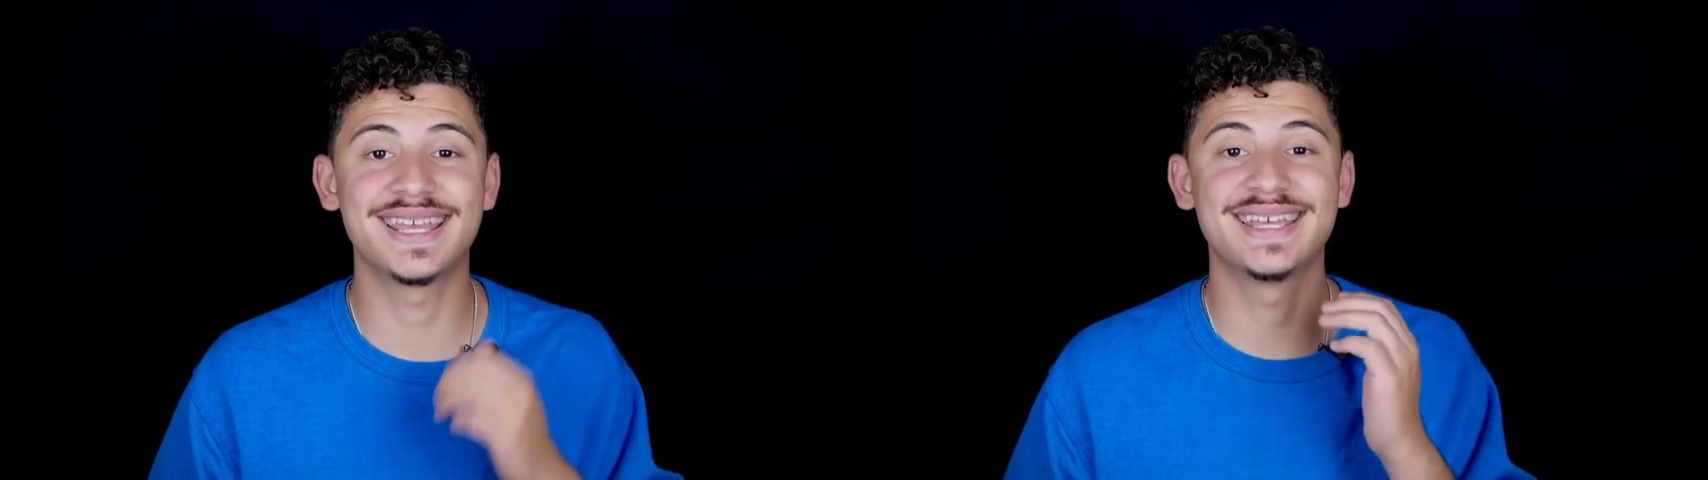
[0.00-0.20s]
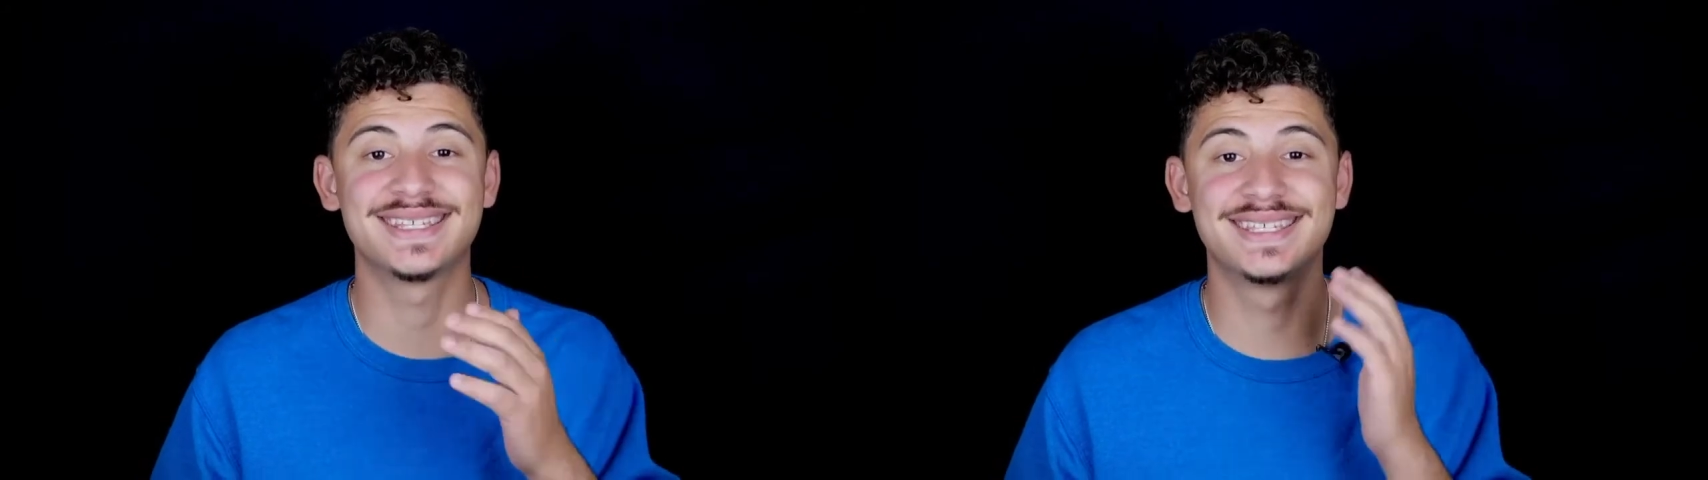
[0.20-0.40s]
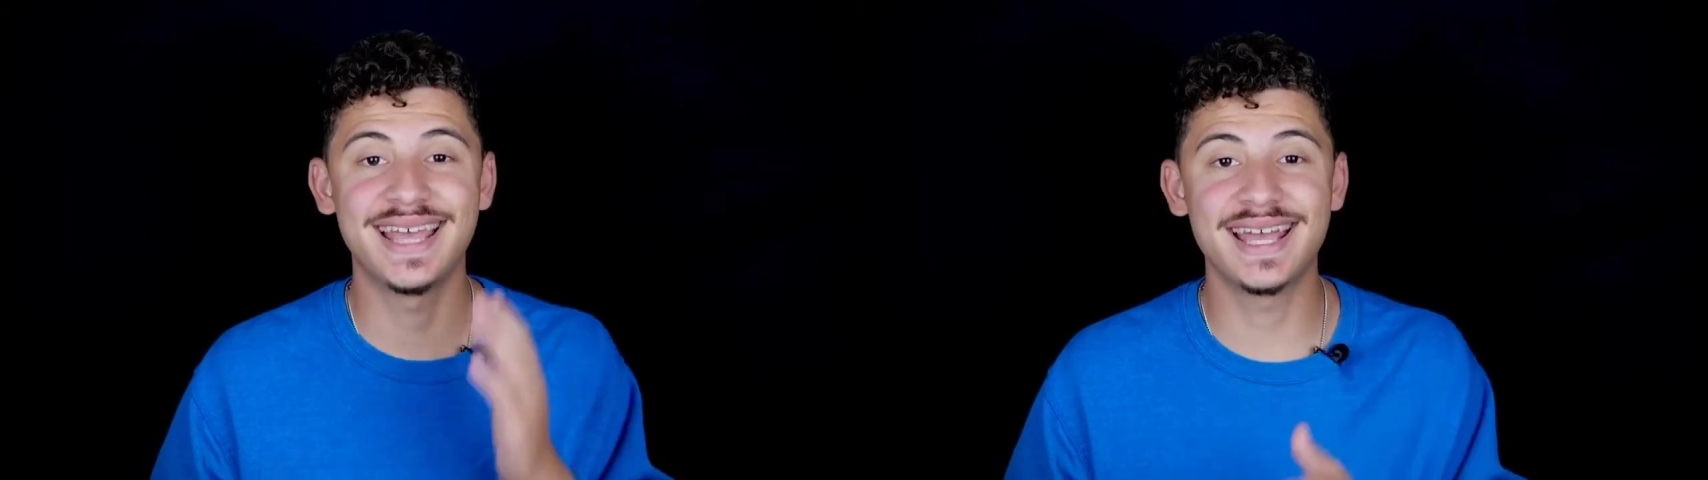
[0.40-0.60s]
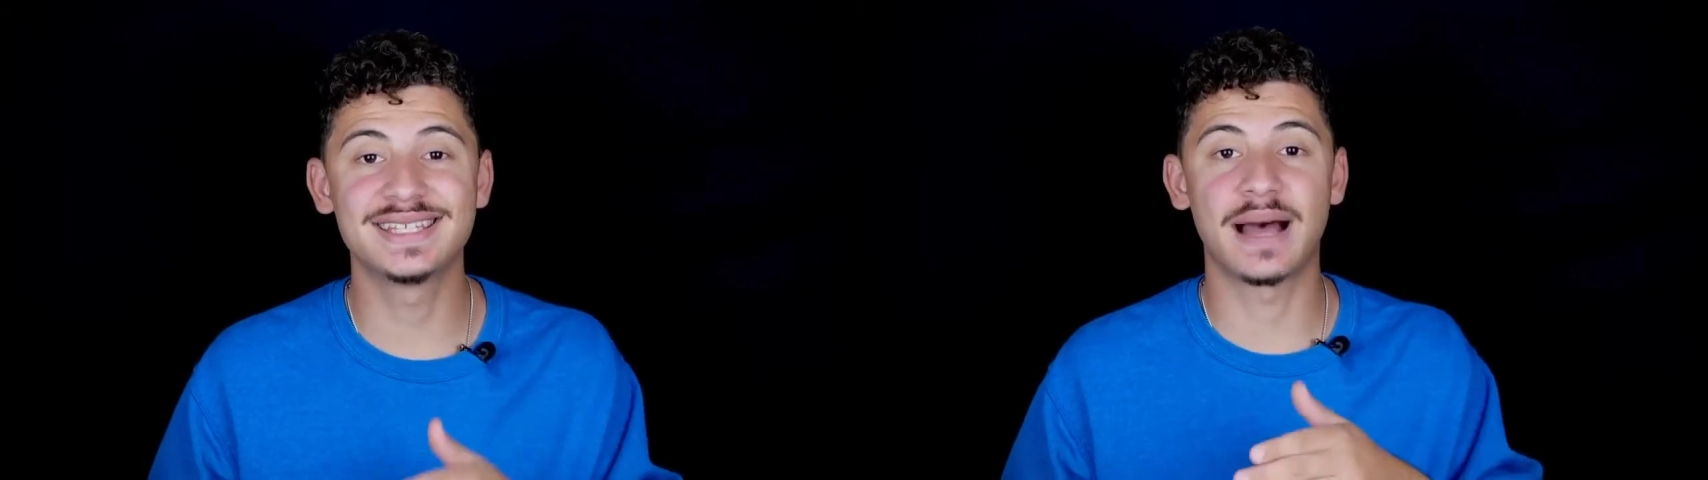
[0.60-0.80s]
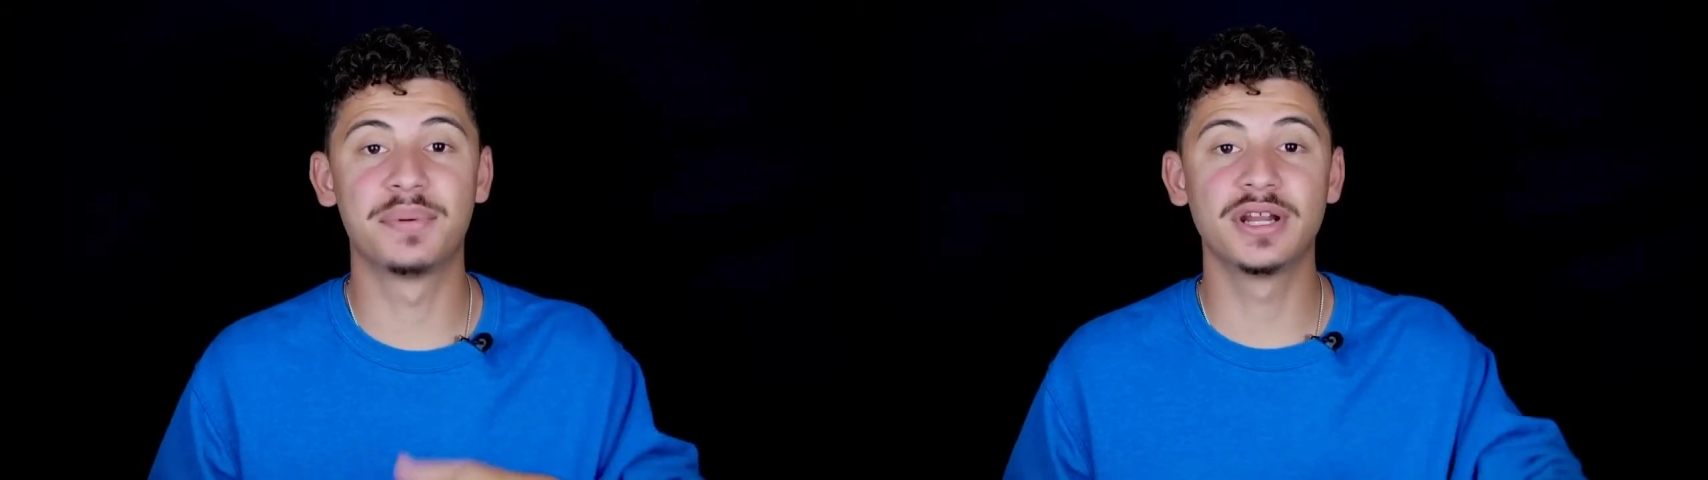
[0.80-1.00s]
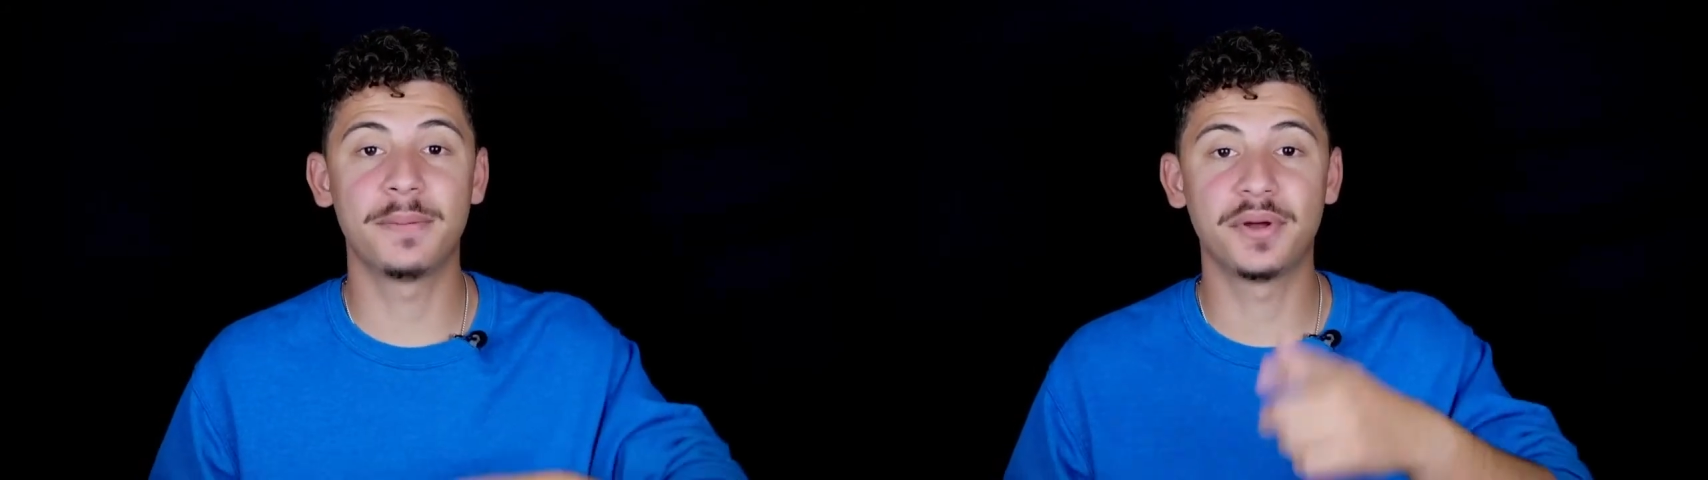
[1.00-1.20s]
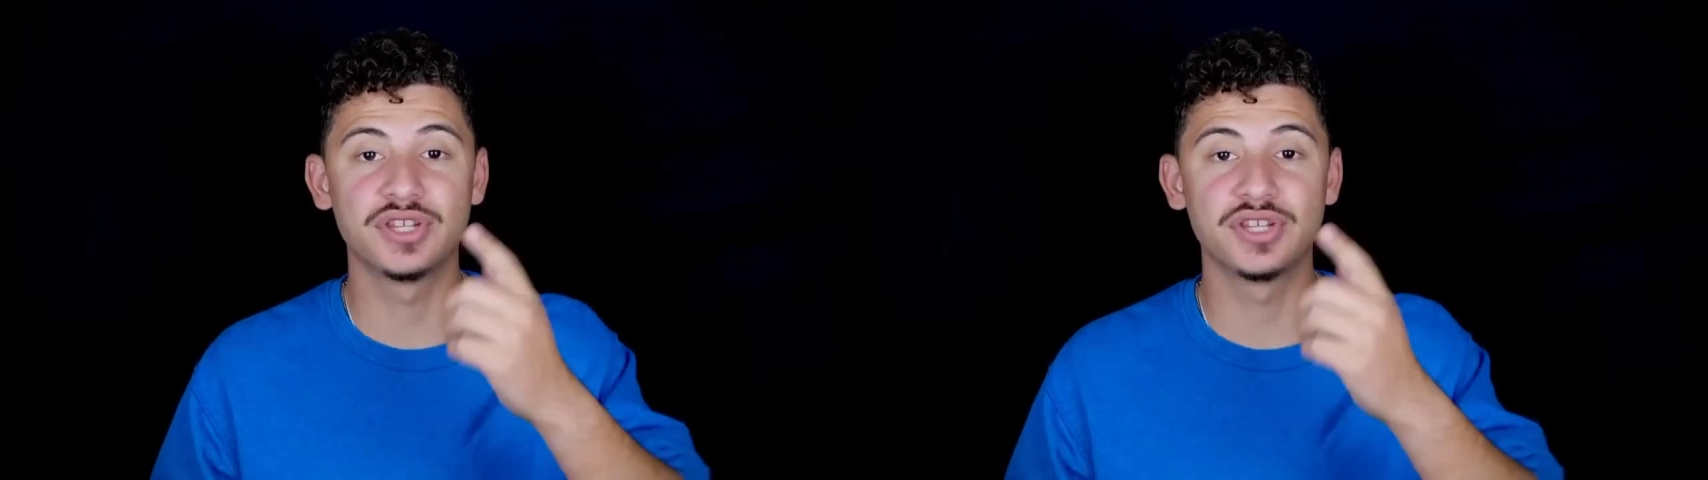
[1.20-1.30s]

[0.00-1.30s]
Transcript: it says, I put it up on the